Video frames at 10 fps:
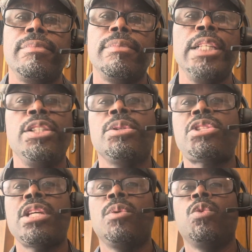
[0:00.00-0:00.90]
And you'll
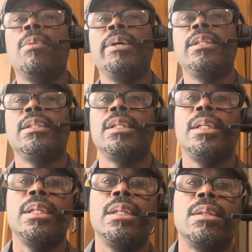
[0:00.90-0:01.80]
see a woman
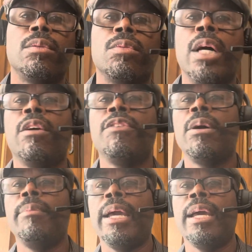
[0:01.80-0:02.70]
run over
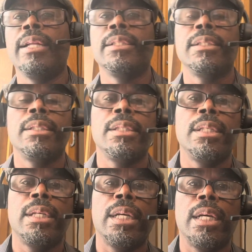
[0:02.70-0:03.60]
a man,
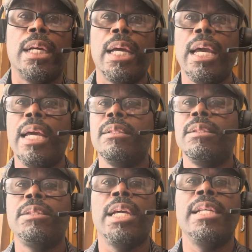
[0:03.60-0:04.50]

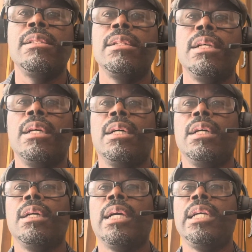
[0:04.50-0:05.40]
and then
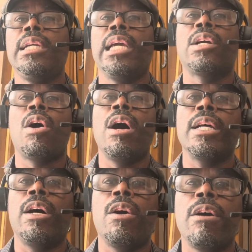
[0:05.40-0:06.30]
he get
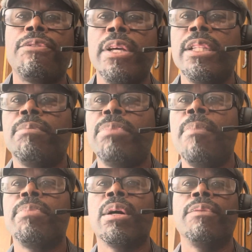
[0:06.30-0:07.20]
caught off in the
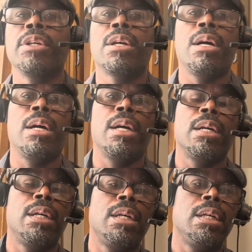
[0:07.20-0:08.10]
bumper of the car.
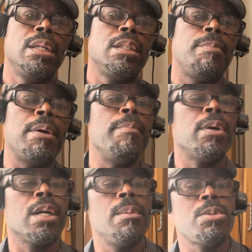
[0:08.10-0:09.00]
The bumper
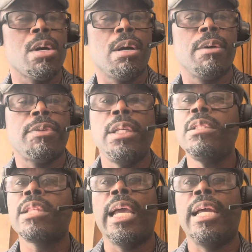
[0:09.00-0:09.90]
comes off.
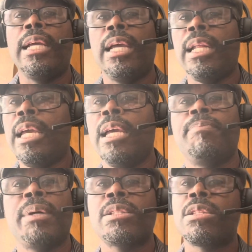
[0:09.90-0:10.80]
He's laying there,
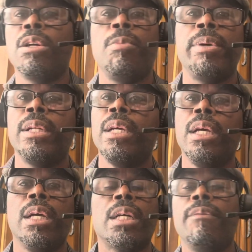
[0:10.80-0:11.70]
head busted open,
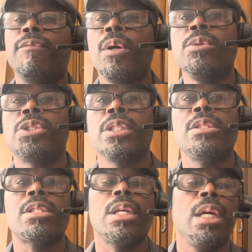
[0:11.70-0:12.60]
convulsions.